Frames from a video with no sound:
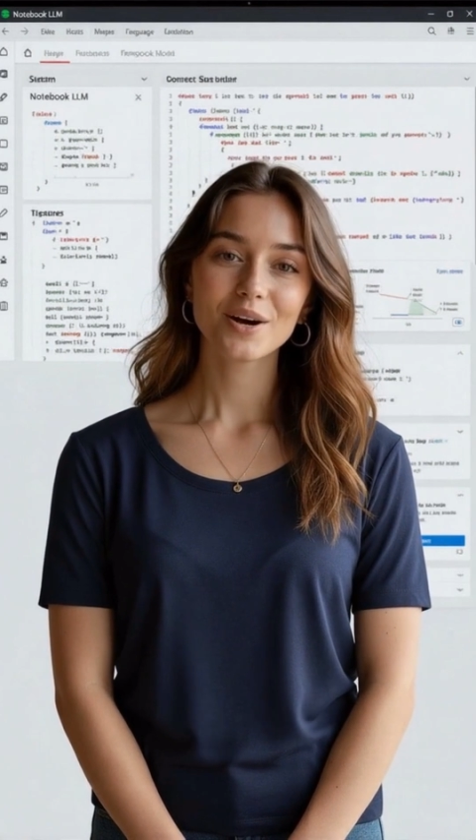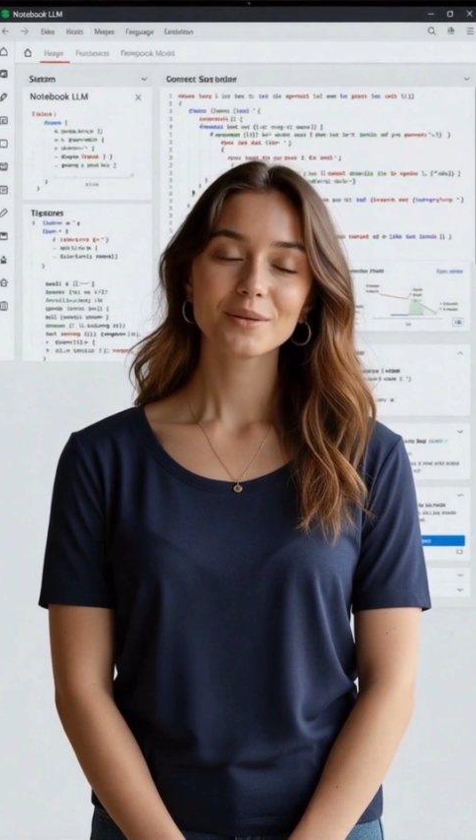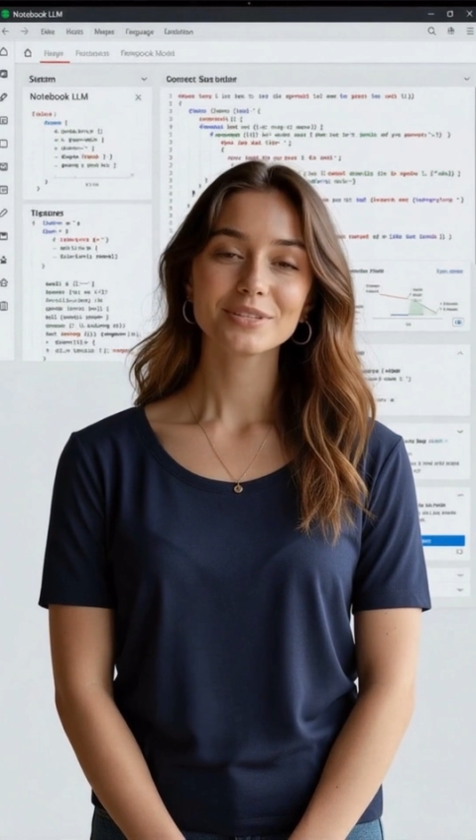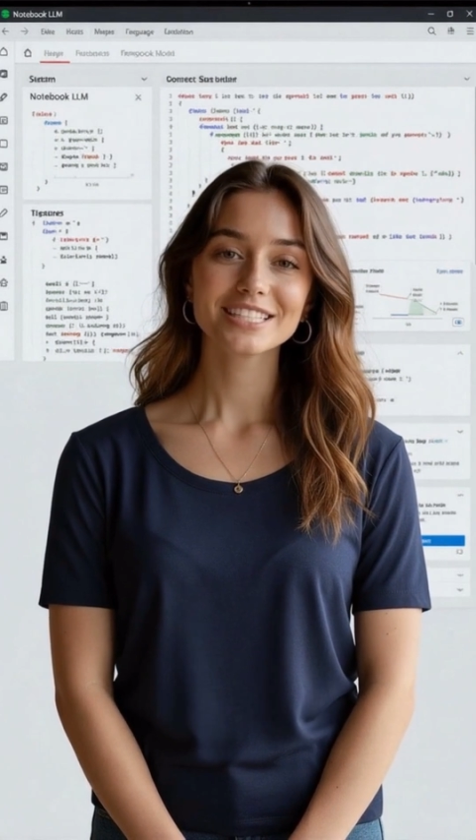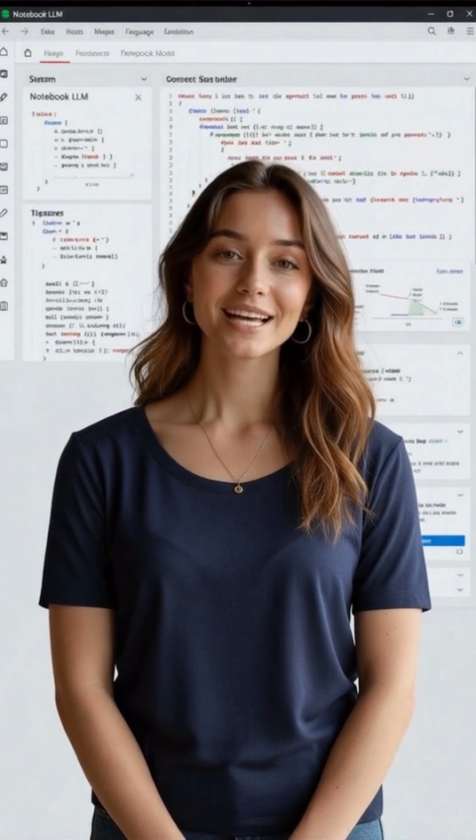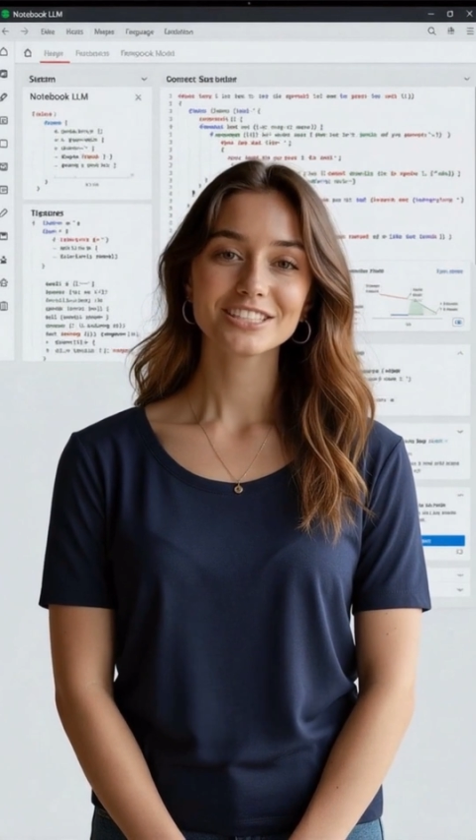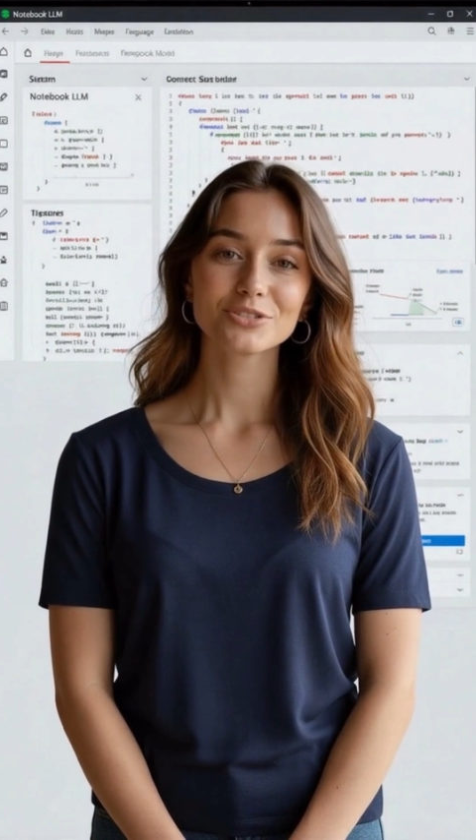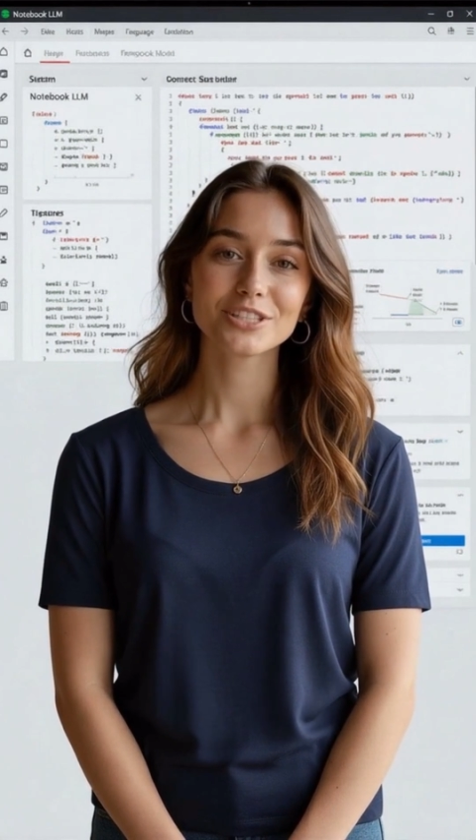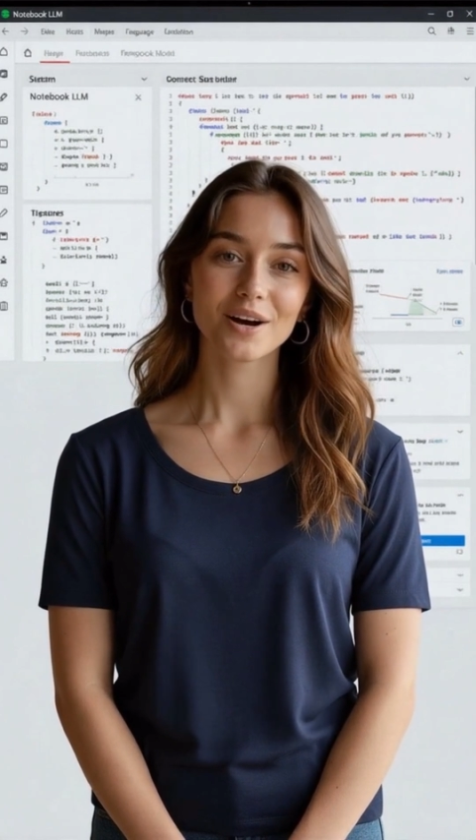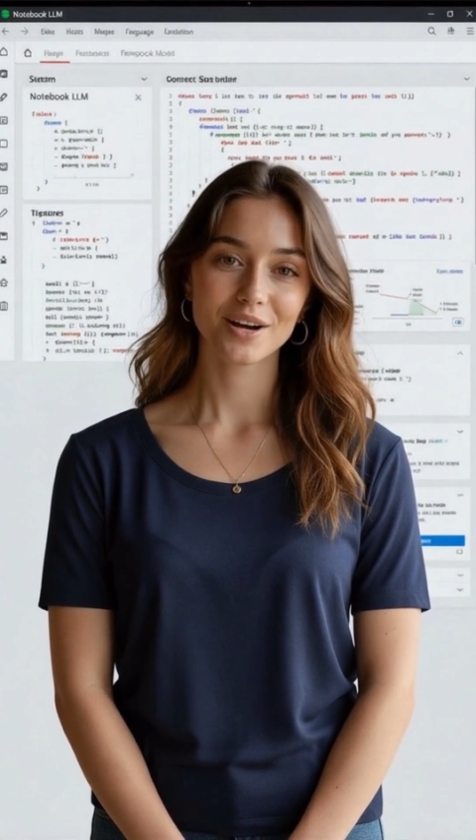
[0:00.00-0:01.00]
are
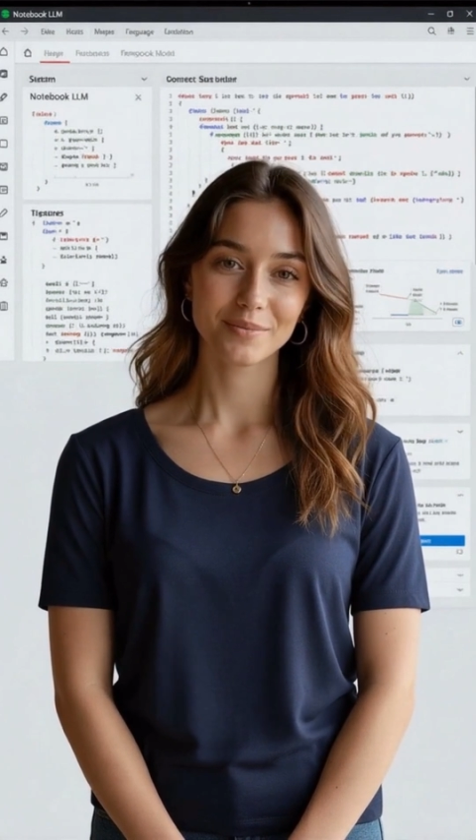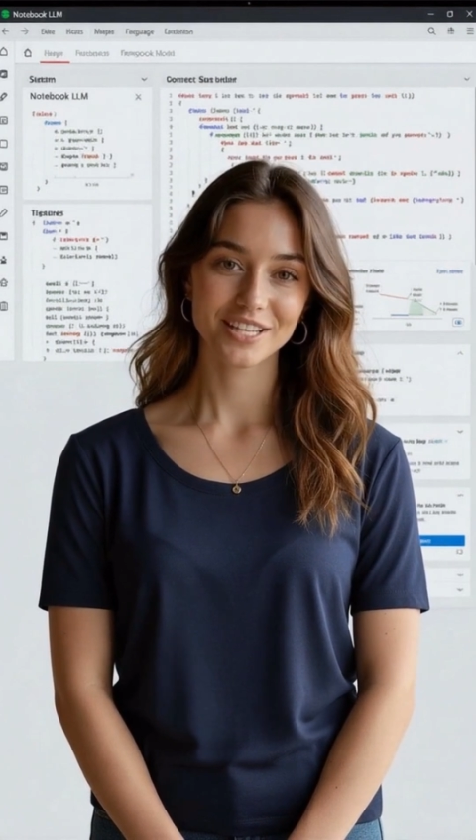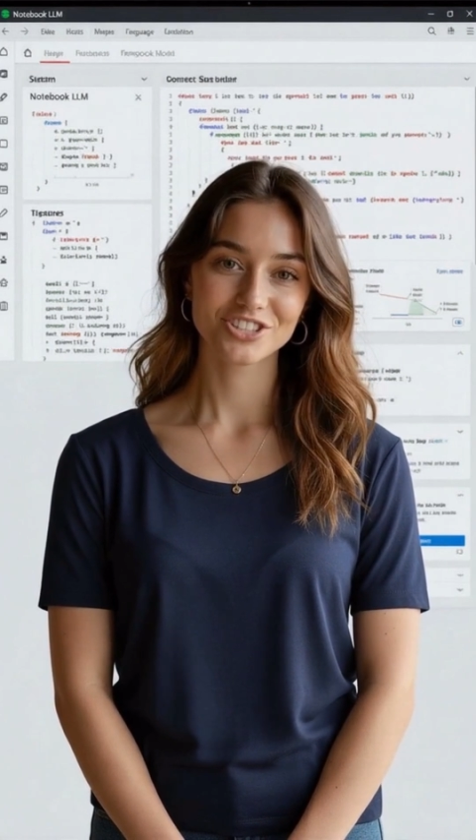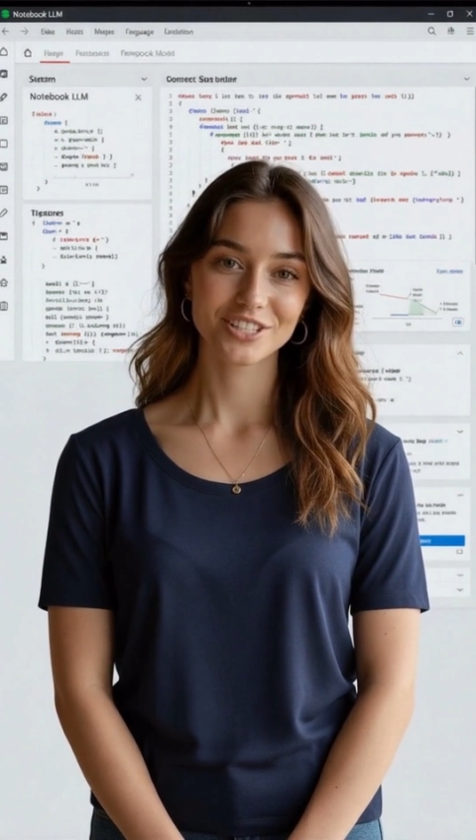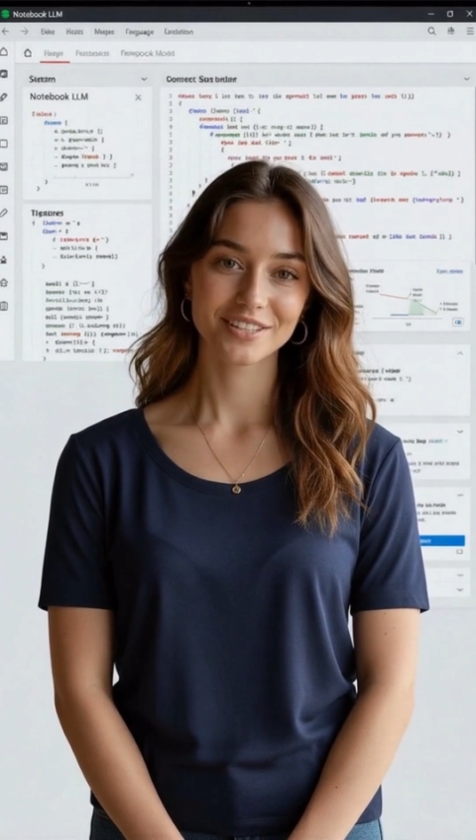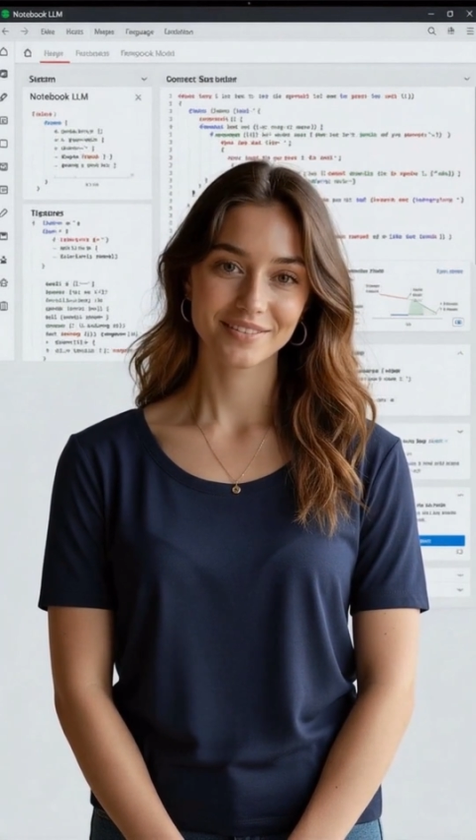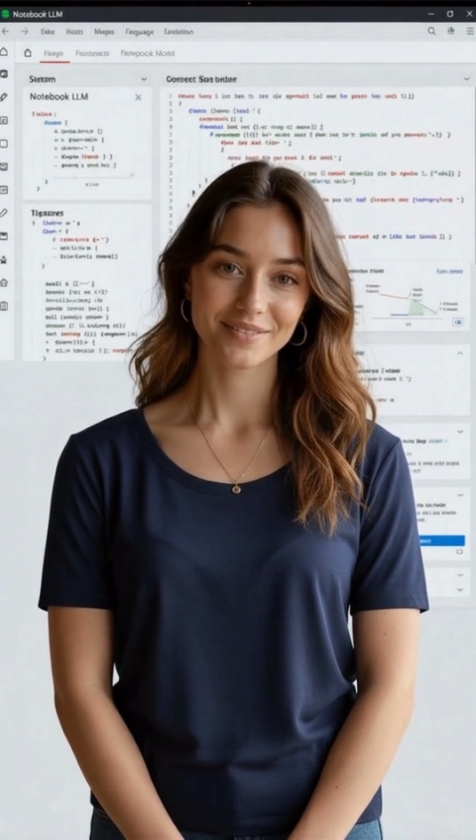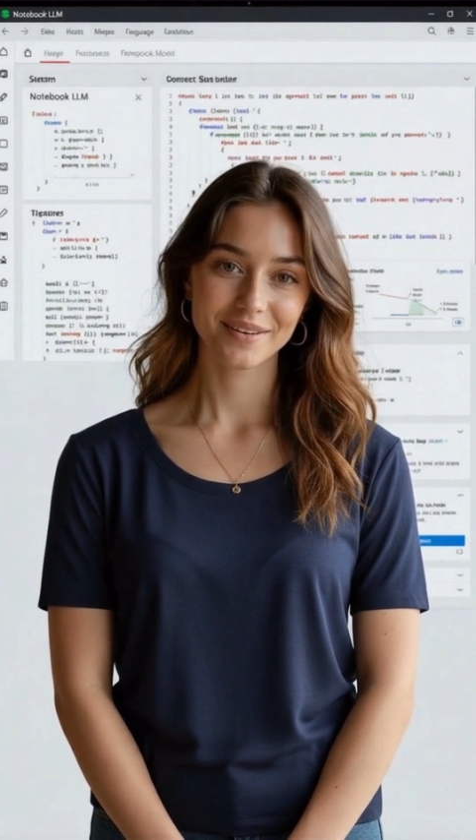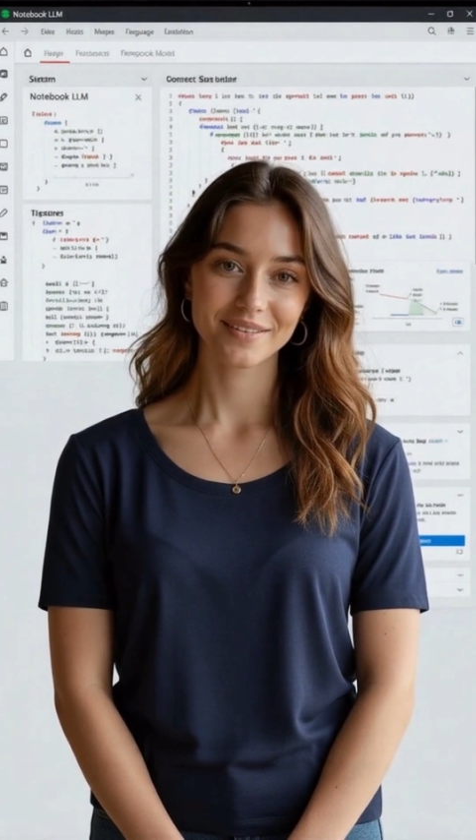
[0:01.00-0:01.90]
obsessed with automation,